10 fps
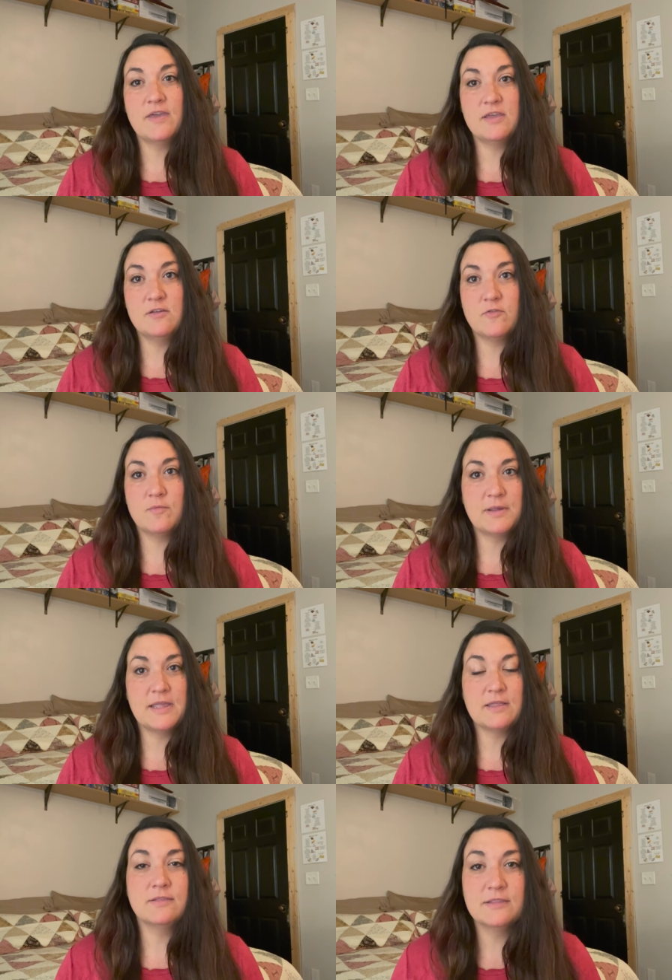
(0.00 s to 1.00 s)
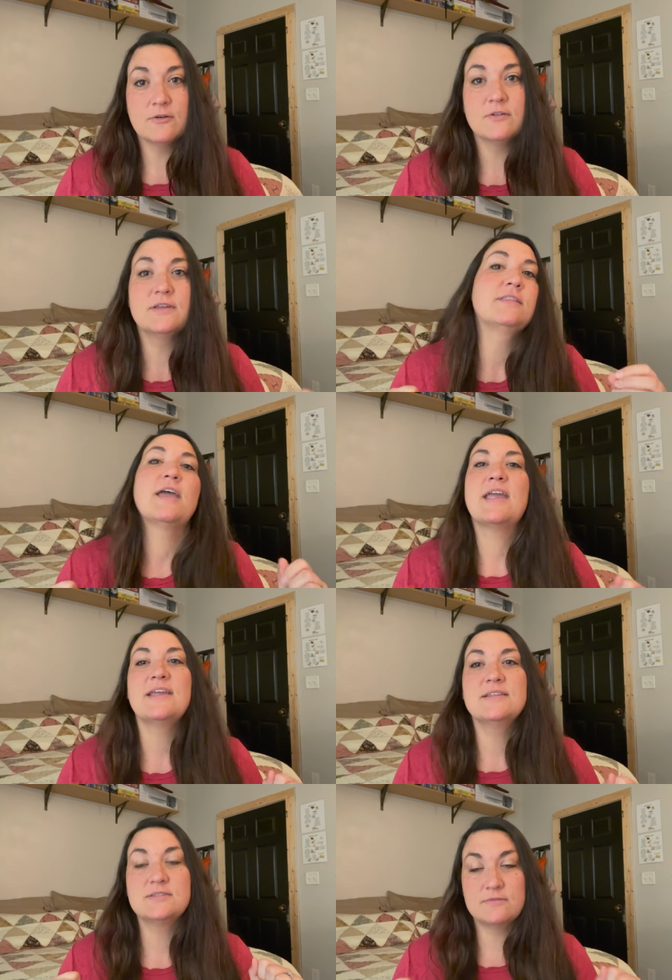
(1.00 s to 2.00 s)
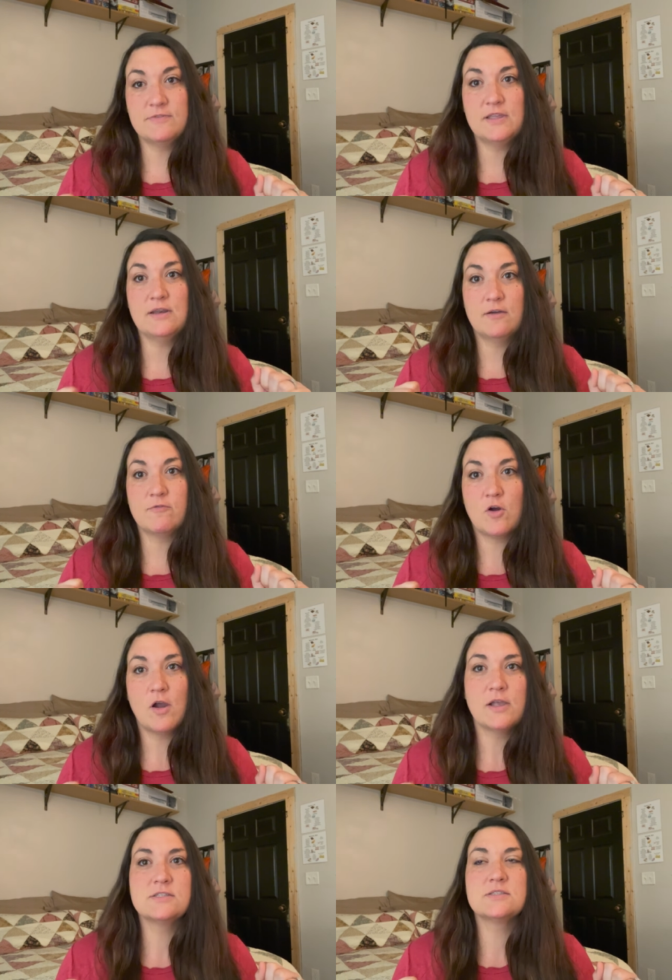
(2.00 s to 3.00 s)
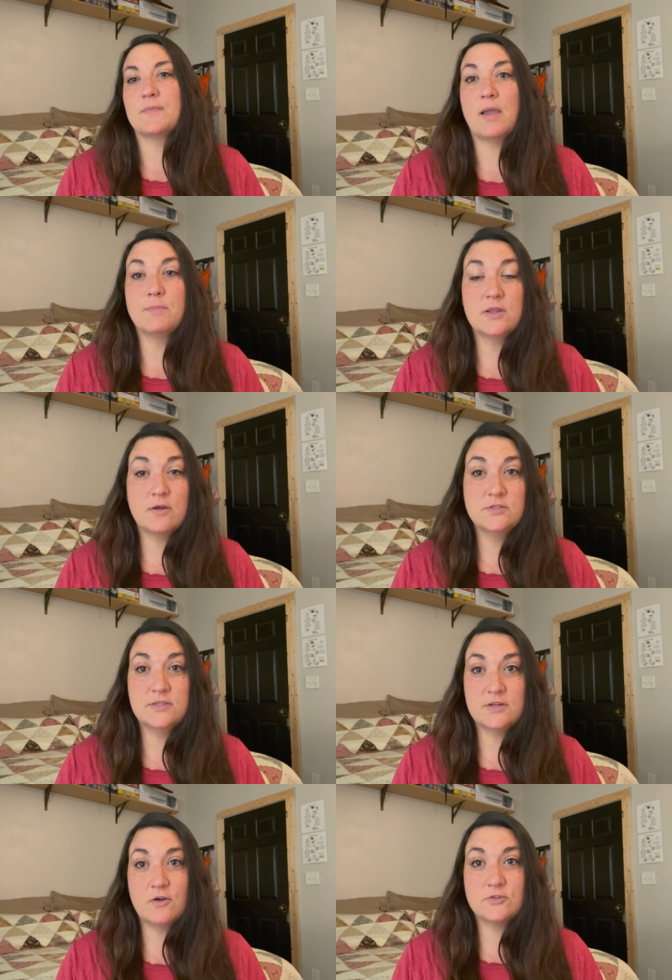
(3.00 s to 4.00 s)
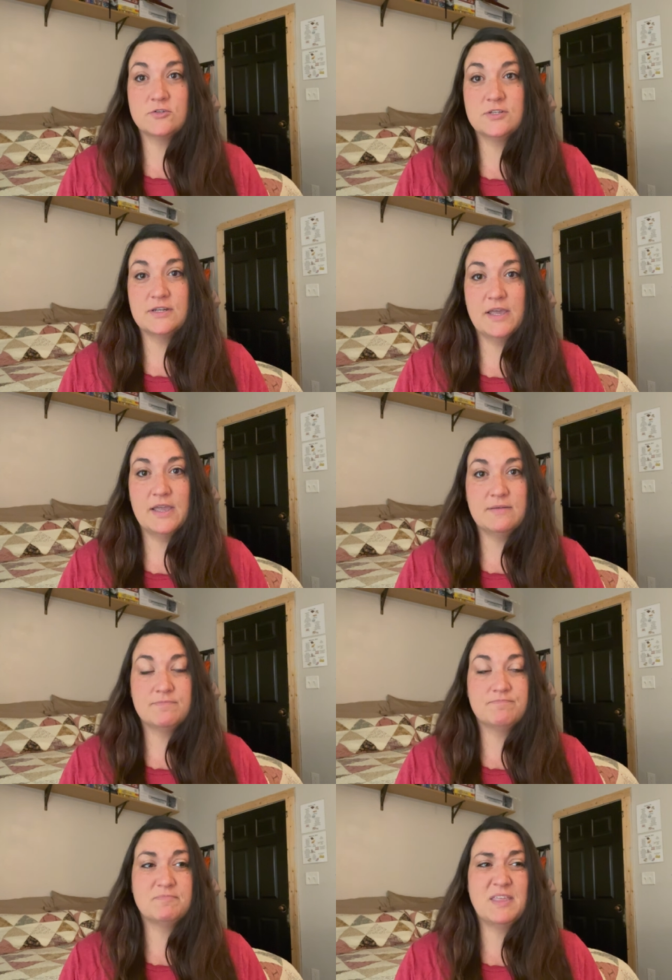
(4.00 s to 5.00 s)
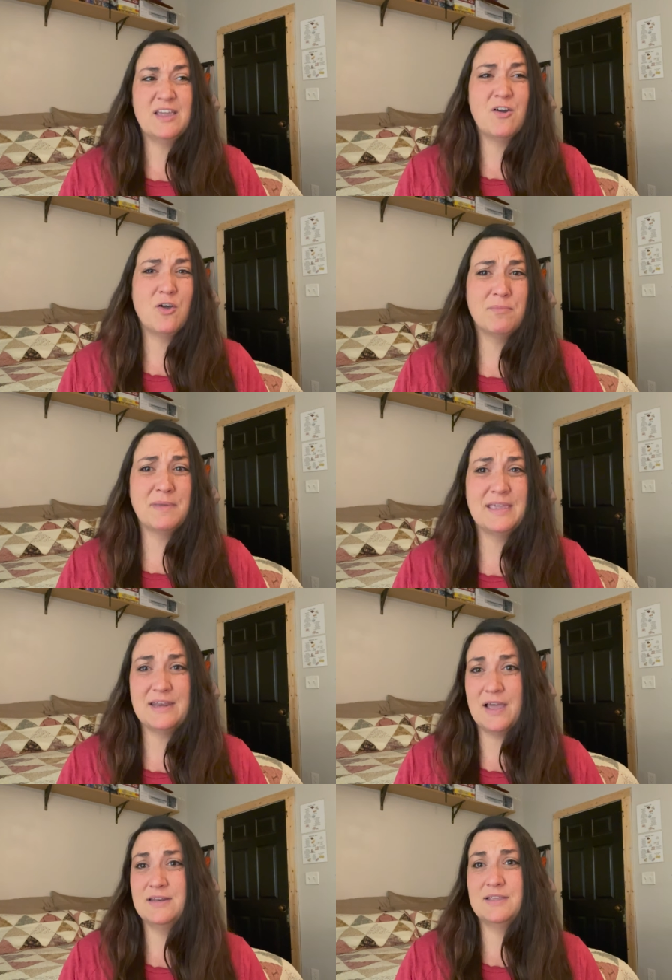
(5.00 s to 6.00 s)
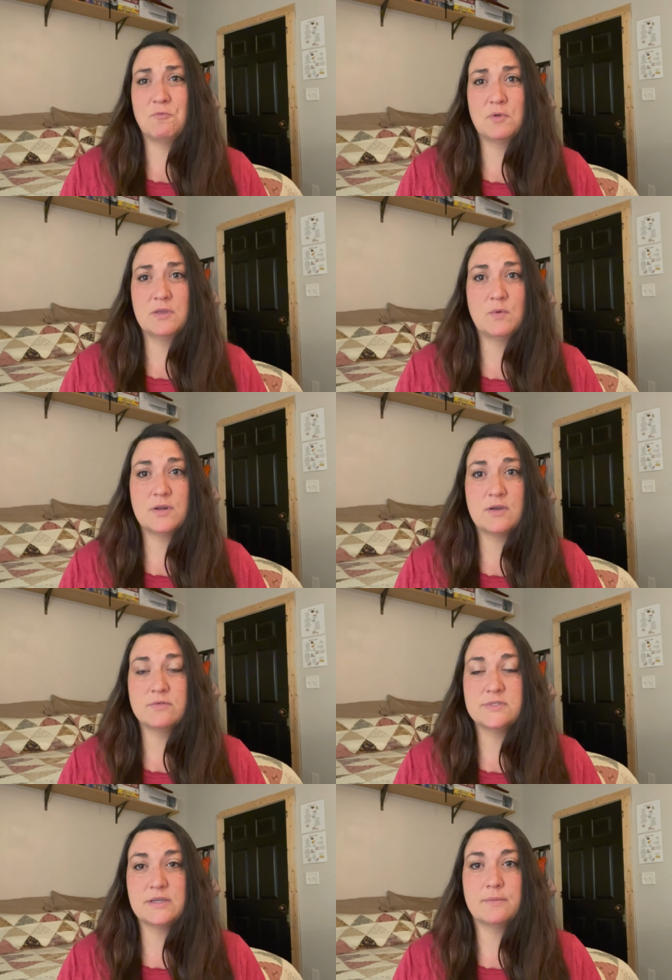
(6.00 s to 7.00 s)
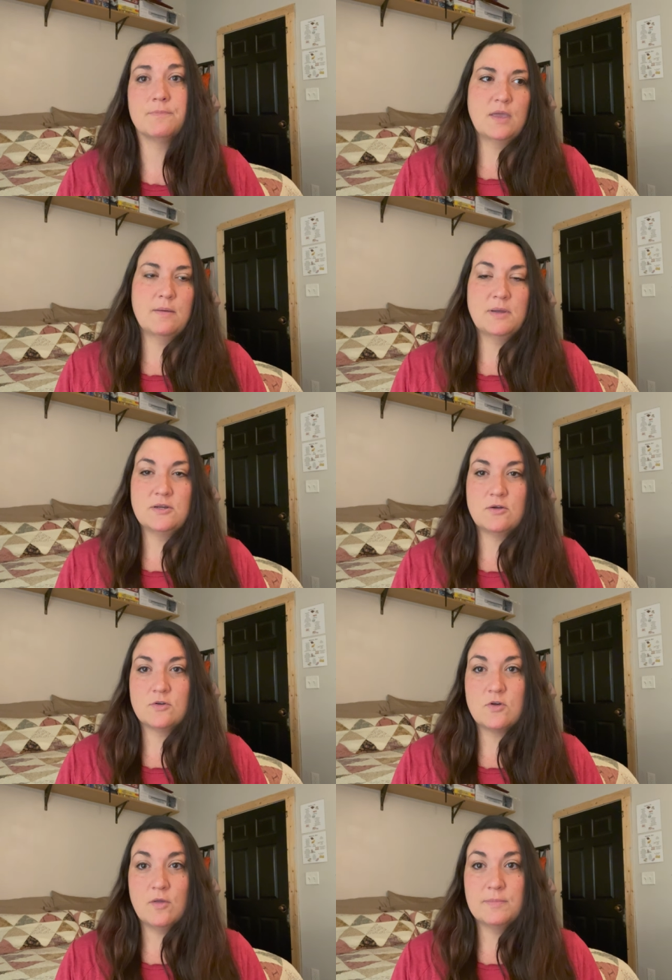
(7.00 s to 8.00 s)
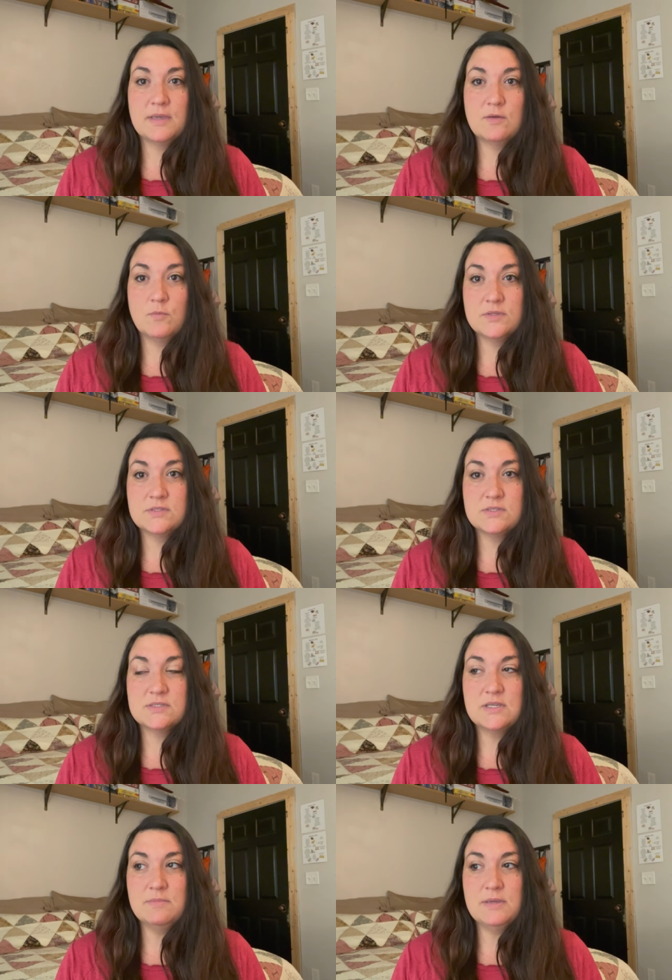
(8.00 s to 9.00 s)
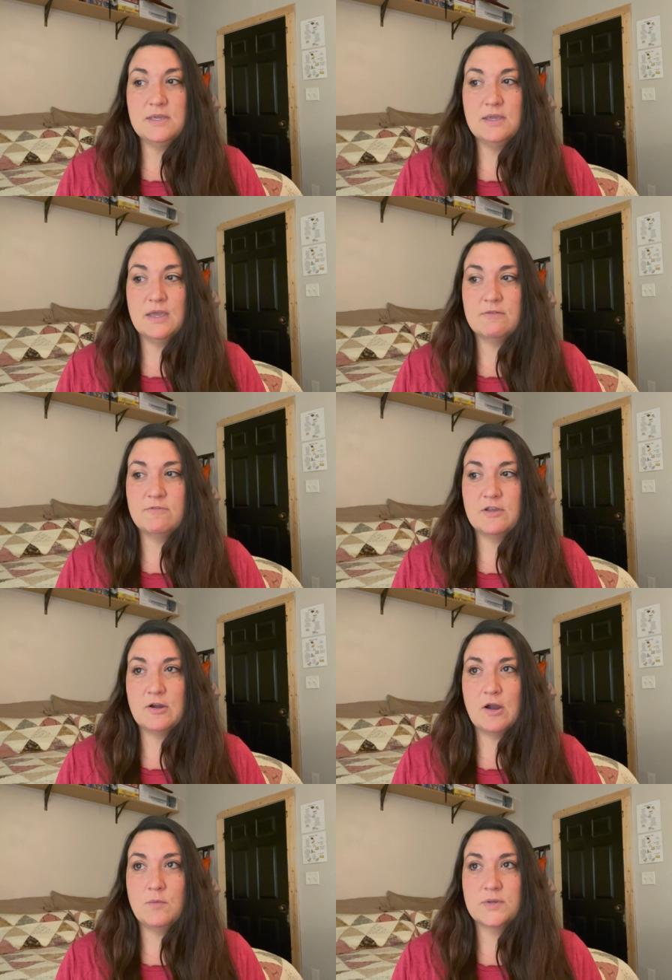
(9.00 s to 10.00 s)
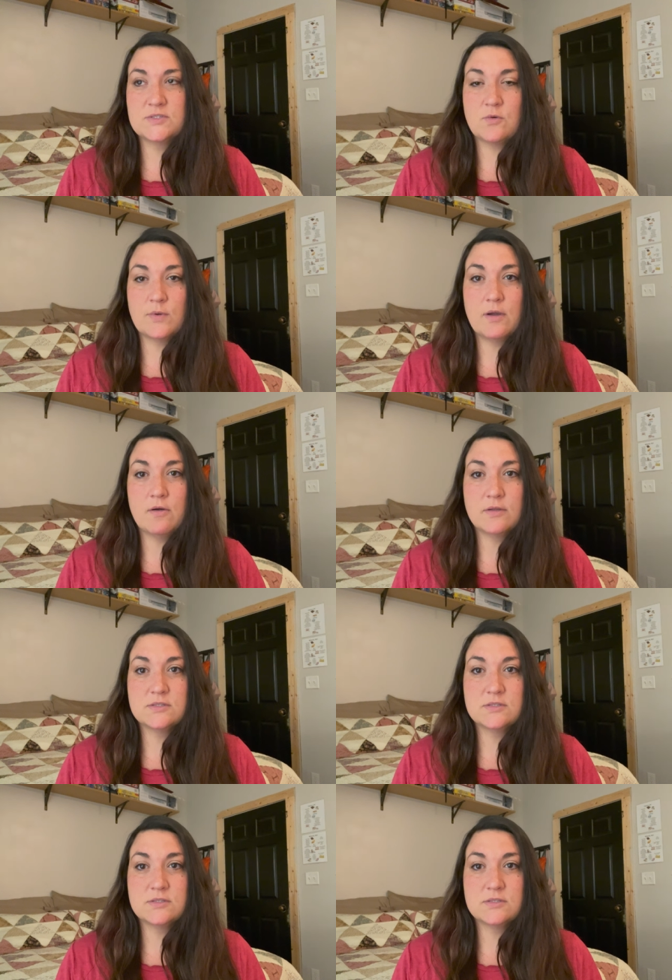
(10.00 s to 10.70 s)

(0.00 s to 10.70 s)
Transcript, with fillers: Thank you for being literally the hands and feet of Christ. I'm going to go to the doctor today they called me and I didn't really want to go see him. Um, my doctor called me in and wants to see me and figure out what's going on.